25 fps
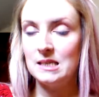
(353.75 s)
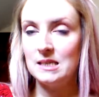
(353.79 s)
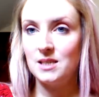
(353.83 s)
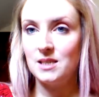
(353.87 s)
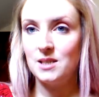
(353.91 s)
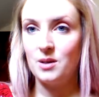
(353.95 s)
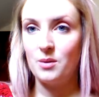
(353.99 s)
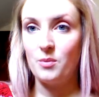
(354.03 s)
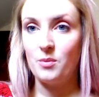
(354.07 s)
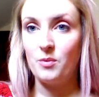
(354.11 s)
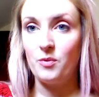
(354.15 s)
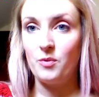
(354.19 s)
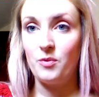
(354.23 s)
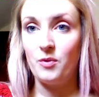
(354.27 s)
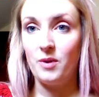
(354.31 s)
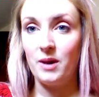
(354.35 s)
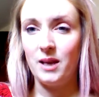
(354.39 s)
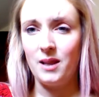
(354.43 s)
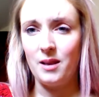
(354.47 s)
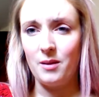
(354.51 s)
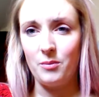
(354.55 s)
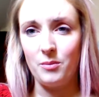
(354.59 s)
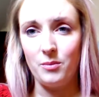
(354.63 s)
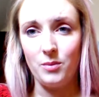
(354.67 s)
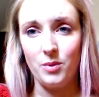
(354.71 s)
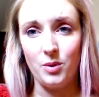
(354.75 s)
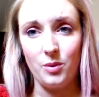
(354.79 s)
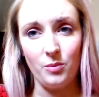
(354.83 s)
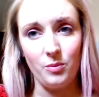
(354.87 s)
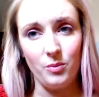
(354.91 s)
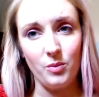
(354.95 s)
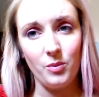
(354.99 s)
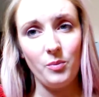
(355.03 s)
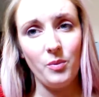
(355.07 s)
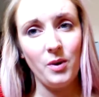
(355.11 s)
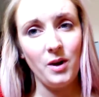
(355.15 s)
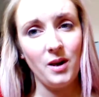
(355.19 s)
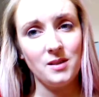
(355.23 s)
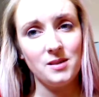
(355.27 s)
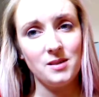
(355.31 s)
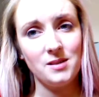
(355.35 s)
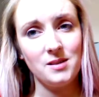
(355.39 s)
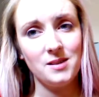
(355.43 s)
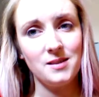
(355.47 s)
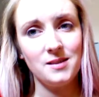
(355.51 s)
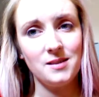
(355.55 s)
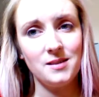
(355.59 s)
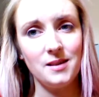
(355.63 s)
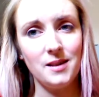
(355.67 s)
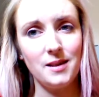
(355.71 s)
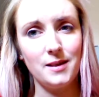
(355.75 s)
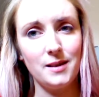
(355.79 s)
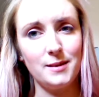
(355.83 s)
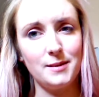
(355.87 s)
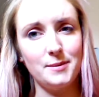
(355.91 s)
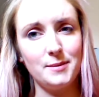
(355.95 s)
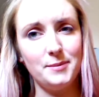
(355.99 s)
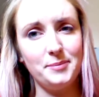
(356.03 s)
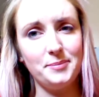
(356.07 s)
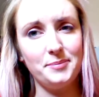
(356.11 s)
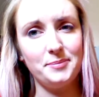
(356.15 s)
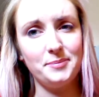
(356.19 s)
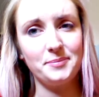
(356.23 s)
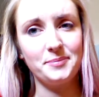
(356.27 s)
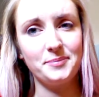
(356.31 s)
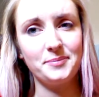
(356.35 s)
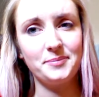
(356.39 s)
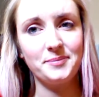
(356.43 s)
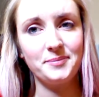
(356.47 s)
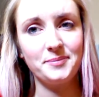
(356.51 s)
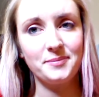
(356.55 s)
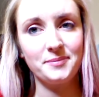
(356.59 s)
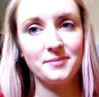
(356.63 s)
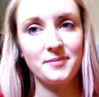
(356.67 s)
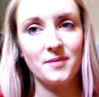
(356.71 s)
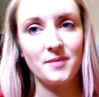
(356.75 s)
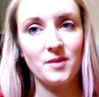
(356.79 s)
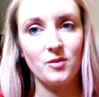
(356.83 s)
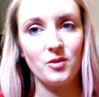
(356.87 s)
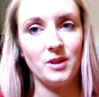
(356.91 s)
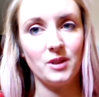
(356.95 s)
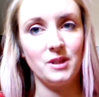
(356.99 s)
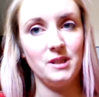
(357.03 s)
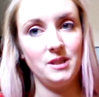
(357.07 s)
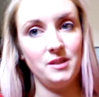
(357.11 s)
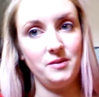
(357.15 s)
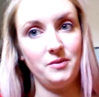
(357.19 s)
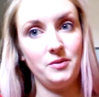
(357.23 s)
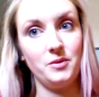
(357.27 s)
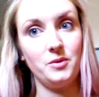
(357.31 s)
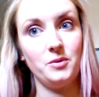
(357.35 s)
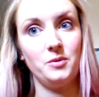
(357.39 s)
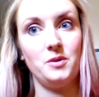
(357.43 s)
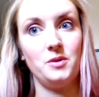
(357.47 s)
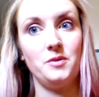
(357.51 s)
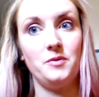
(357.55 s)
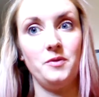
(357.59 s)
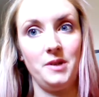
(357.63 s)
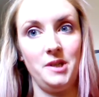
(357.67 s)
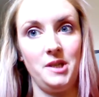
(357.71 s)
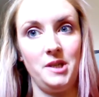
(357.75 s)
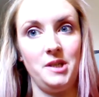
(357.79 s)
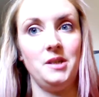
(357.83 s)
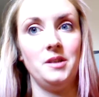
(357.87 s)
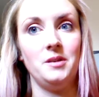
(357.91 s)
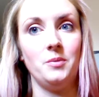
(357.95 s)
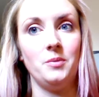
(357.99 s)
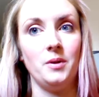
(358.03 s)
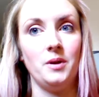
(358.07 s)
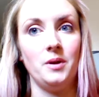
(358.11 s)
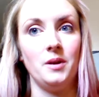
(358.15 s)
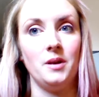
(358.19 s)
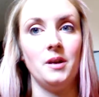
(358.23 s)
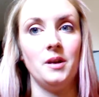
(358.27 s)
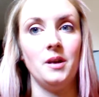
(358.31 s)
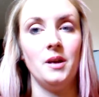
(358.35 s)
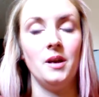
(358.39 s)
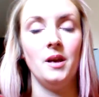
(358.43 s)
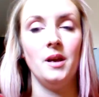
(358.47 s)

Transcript: So I'm afraid that you might find it difficult to find another one